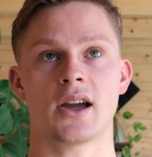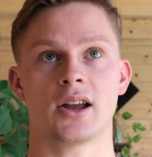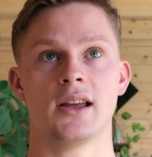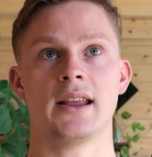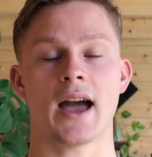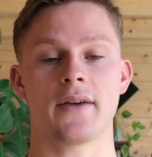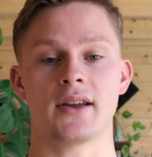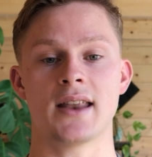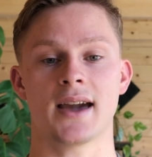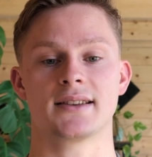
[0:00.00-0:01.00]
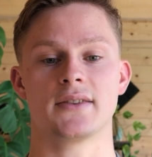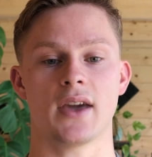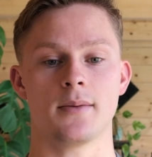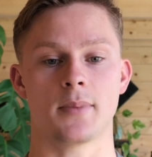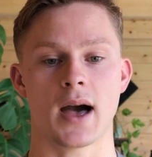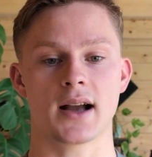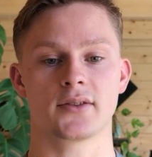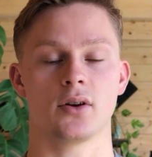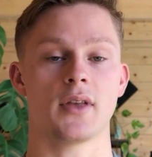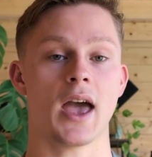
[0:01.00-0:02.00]
they clearly have a negative impact
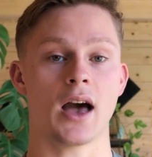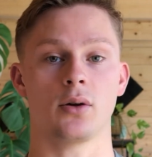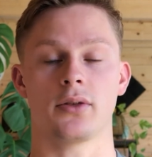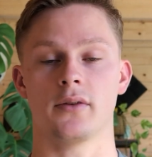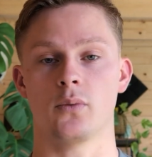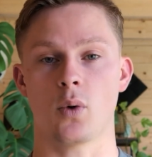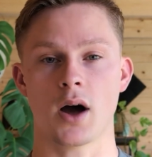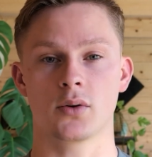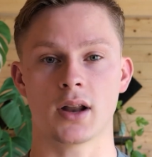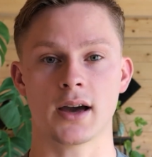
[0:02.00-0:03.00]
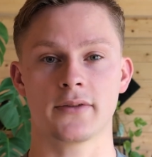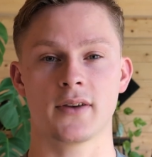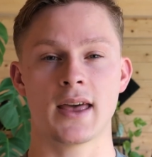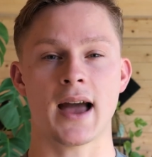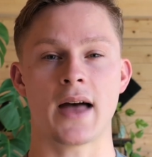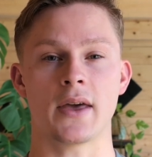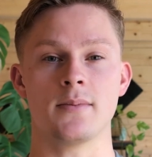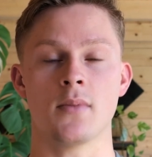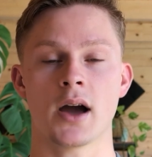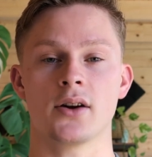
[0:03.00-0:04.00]
on the health of wildlife, and they
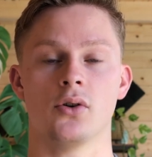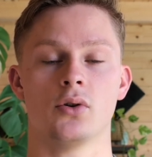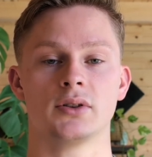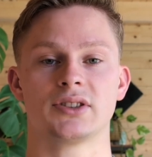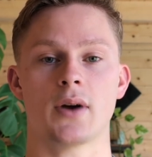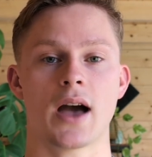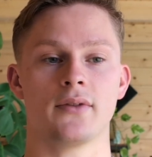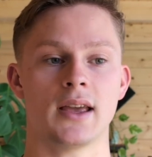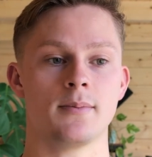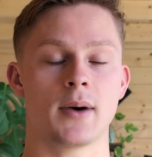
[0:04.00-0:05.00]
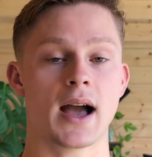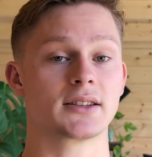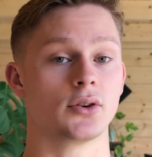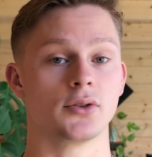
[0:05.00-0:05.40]
might also have an impact